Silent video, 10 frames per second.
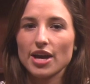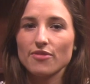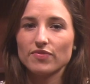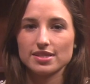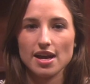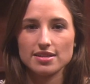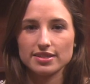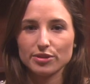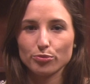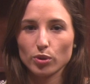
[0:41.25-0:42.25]
emphasized
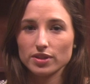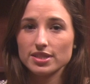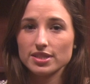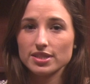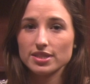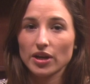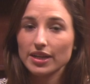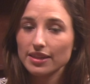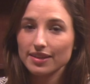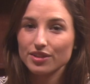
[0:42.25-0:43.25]
the importance of
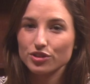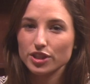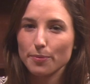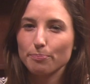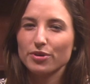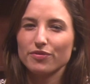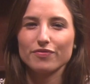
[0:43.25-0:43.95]
American leadership but